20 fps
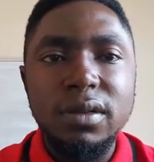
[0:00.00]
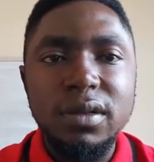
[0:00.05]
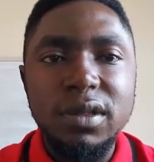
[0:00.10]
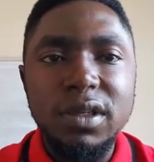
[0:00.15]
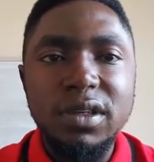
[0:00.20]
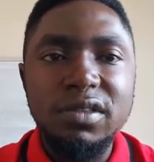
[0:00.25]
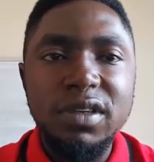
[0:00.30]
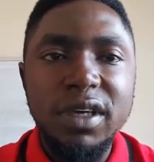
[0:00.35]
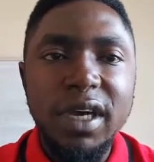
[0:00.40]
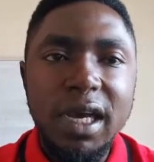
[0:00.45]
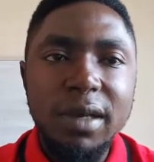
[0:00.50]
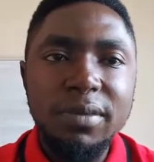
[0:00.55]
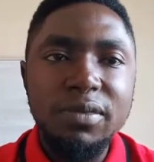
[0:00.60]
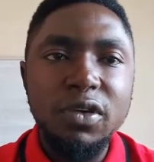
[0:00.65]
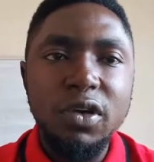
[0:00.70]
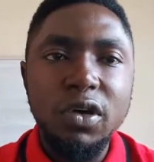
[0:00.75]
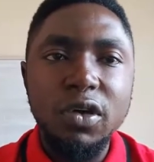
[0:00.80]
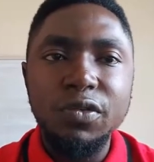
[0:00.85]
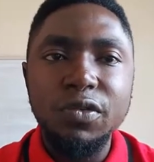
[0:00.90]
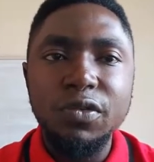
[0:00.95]
the types
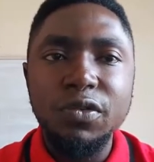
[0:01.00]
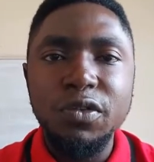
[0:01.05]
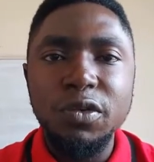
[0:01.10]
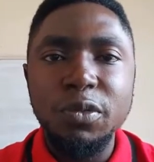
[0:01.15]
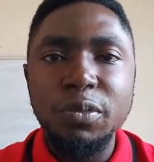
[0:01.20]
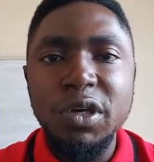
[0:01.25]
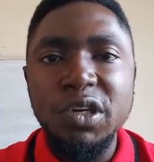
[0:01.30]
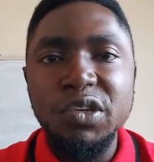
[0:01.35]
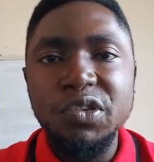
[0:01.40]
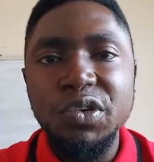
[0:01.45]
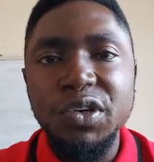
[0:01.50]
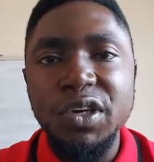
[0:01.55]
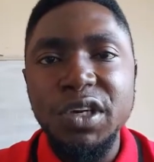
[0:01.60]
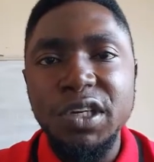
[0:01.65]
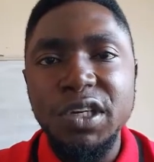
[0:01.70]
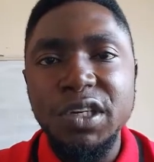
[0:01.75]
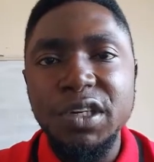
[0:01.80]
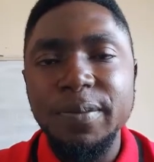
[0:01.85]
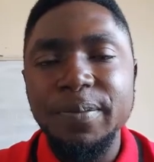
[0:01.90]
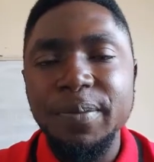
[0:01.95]
of
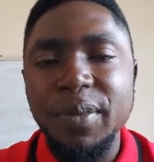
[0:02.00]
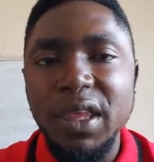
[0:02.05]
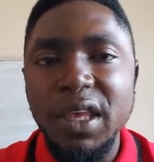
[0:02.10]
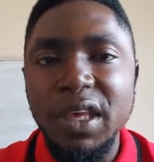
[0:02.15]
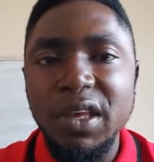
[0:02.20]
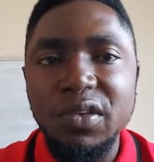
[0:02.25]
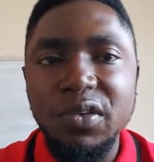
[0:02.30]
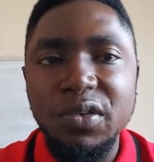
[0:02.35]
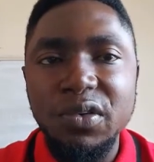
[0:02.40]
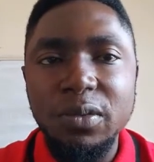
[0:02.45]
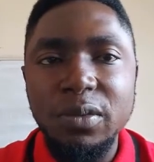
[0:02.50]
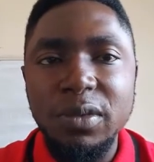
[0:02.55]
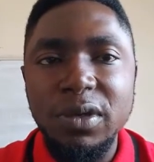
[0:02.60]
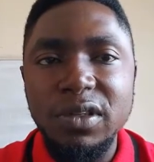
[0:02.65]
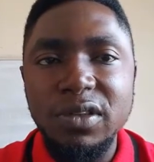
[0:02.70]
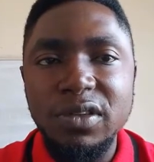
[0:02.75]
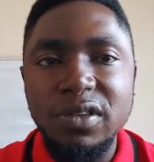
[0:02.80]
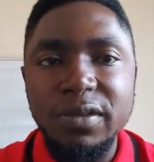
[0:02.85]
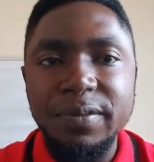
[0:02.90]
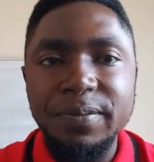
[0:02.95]
measuring
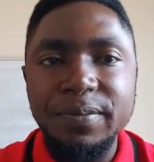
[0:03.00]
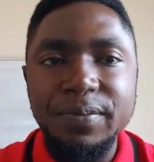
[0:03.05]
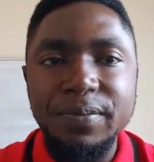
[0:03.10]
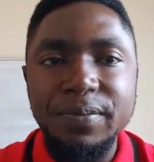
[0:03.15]
instruments.